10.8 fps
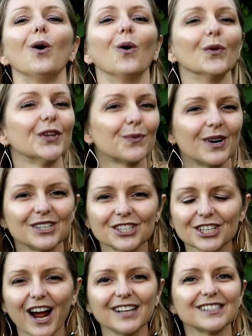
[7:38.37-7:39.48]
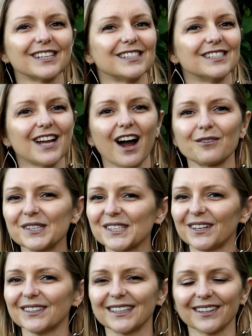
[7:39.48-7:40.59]
Only one shot does not
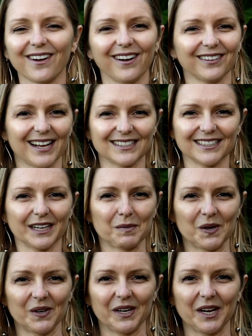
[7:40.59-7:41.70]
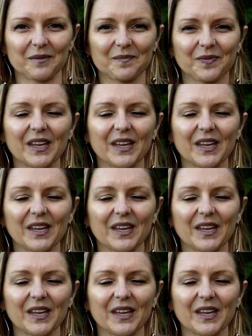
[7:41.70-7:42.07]
result in long lasting immunity